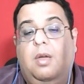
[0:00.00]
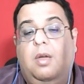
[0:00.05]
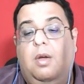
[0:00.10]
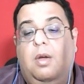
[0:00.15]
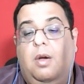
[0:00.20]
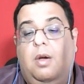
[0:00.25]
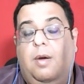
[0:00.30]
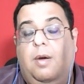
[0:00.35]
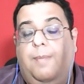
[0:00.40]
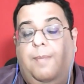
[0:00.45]

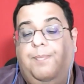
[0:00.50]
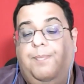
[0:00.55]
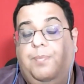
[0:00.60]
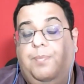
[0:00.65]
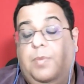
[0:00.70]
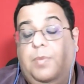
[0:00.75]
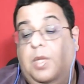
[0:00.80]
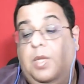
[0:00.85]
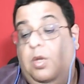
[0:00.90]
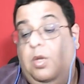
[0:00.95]
um,
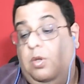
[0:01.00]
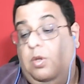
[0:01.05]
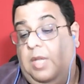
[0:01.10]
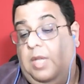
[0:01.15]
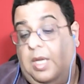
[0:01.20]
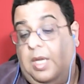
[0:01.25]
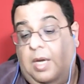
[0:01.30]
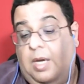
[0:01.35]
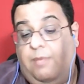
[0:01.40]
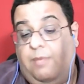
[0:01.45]
you know,
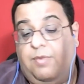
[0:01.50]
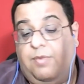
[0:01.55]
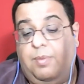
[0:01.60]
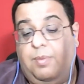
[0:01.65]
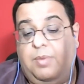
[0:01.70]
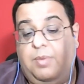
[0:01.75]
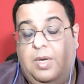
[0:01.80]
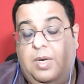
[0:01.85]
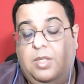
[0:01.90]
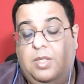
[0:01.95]
they come
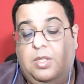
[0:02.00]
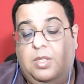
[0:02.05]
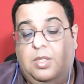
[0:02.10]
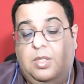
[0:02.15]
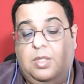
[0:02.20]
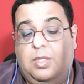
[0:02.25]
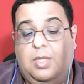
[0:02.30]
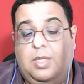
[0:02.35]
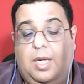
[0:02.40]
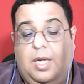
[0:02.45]
from
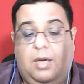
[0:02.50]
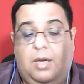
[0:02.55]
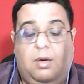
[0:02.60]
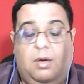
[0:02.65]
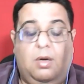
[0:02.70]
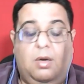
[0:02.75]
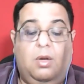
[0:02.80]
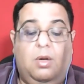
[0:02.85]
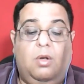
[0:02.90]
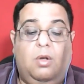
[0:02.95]
religions that,
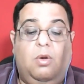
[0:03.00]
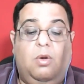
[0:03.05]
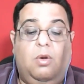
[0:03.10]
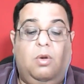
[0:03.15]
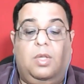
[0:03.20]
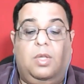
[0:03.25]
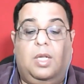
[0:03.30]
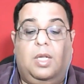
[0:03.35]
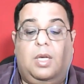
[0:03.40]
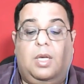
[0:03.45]

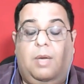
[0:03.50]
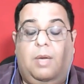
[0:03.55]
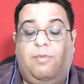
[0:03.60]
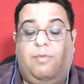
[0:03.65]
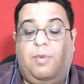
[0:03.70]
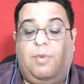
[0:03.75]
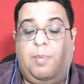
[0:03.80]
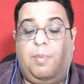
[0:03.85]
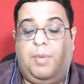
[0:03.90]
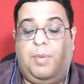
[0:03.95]
or they come
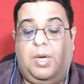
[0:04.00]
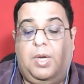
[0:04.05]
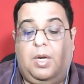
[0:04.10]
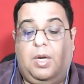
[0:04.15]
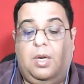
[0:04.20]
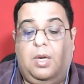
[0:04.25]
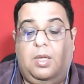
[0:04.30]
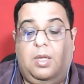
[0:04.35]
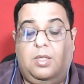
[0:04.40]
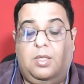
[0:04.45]
from a
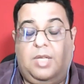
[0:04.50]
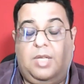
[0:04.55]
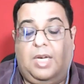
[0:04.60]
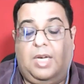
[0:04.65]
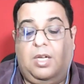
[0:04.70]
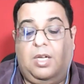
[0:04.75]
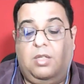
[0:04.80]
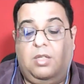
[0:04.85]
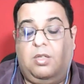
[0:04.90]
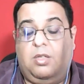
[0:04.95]
particular
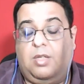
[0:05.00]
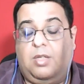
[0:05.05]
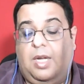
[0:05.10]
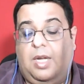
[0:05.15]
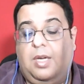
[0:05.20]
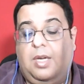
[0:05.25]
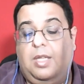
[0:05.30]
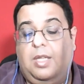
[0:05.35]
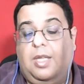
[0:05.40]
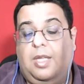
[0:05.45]
sect in
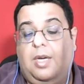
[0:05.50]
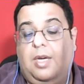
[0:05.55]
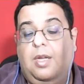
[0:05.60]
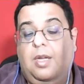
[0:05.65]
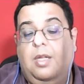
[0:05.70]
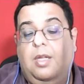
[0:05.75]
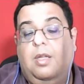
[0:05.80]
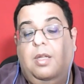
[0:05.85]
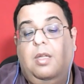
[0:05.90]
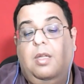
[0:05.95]
society that
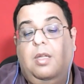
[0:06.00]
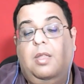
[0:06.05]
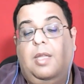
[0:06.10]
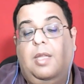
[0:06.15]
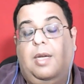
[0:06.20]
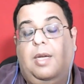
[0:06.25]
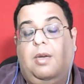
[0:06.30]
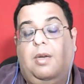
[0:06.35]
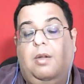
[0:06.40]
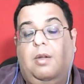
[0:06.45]

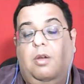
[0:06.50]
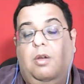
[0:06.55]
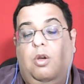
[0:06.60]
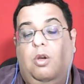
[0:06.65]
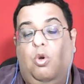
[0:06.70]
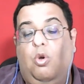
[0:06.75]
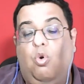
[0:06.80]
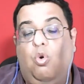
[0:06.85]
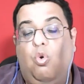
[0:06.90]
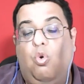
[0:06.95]
that
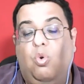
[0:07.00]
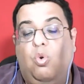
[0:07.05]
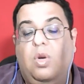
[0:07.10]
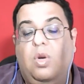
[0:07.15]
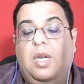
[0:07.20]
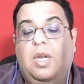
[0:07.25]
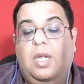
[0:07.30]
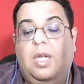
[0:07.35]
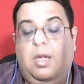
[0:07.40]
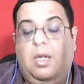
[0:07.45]
uh,
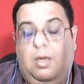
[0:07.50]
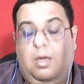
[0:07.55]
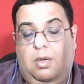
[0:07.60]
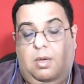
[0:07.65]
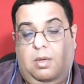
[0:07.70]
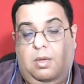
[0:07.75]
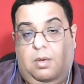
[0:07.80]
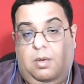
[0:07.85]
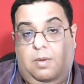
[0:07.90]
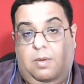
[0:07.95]
only
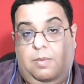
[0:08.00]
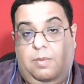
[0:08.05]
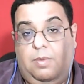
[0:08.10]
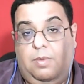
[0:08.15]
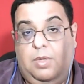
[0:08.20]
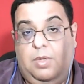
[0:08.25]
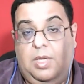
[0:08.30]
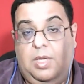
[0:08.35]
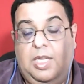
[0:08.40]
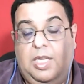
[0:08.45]
uh,
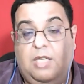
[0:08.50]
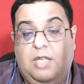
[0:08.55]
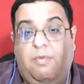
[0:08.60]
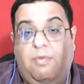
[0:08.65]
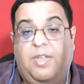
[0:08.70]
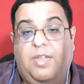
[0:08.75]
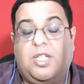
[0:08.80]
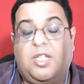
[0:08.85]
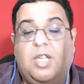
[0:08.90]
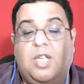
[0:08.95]

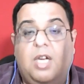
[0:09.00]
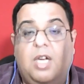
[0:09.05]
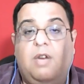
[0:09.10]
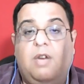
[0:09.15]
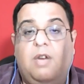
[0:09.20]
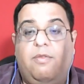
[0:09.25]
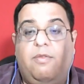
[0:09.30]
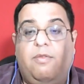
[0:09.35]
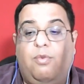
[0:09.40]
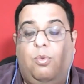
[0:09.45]
eats
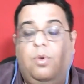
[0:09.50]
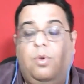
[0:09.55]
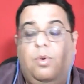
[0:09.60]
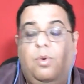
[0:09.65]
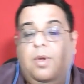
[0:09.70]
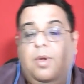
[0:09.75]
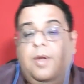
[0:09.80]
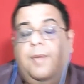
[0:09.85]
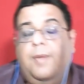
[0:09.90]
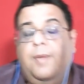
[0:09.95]
vegetarian food,
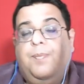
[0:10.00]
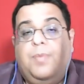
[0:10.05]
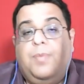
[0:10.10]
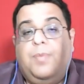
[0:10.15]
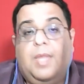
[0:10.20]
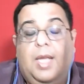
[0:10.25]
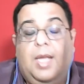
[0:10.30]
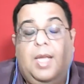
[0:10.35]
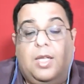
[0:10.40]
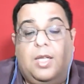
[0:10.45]

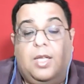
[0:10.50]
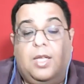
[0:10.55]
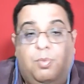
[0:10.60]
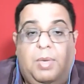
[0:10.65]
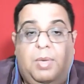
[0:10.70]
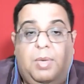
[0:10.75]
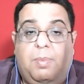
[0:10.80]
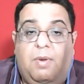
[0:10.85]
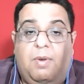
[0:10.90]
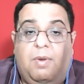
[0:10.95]
and so
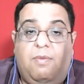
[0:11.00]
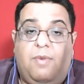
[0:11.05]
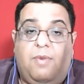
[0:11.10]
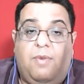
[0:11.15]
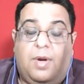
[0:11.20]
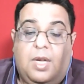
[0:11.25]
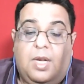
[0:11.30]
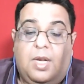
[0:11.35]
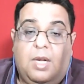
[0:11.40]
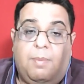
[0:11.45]
people
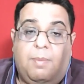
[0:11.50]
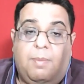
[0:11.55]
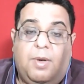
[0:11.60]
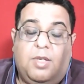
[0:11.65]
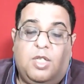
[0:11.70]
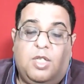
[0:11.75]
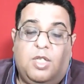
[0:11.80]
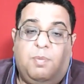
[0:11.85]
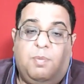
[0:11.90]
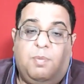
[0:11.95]
worry
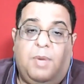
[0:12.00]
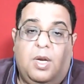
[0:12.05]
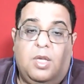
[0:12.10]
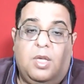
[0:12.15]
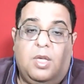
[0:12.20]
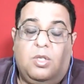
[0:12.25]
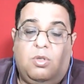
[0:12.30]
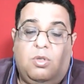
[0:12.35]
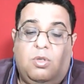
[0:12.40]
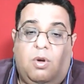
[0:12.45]
about the
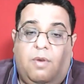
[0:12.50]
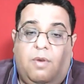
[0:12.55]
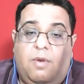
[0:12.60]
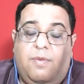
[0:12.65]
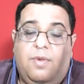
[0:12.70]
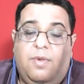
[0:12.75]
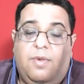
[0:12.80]
spillage of